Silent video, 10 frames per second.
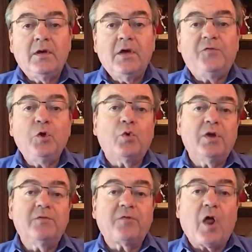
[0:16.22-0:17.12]
If you were
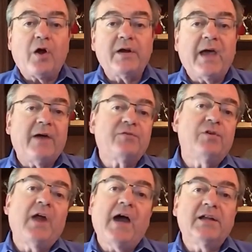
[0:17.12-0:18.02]
in Florida after
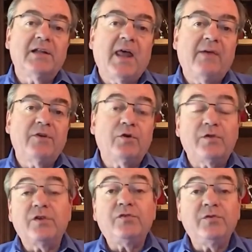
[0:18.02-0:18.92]
9/11 or
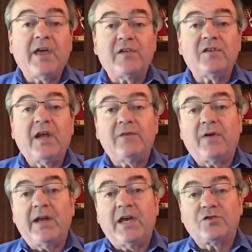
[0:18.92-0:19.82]
the 2008
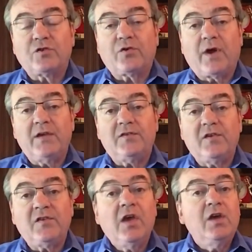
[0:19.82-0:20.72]
financial crisis,